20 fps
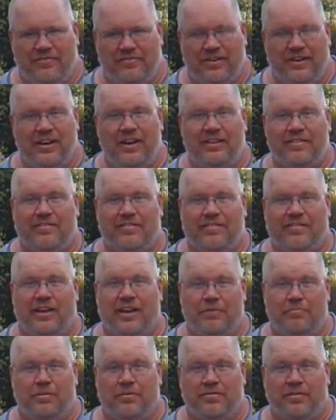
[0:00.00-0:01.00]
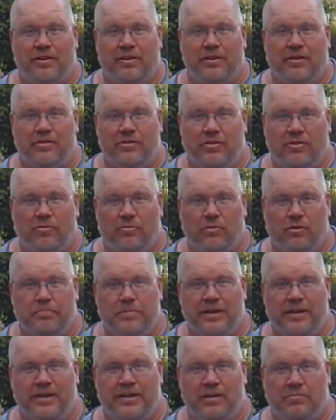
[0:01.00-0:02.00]
the next episode will
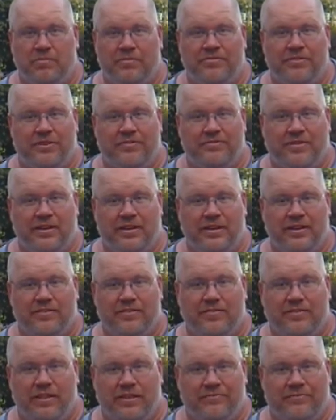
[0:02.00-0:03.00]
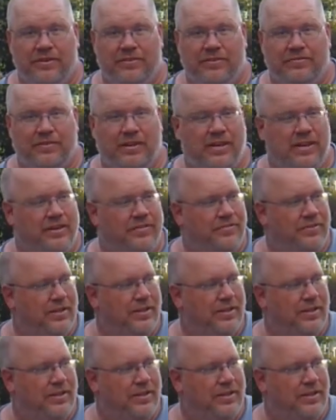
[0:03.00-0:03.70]
be number 50. The 50th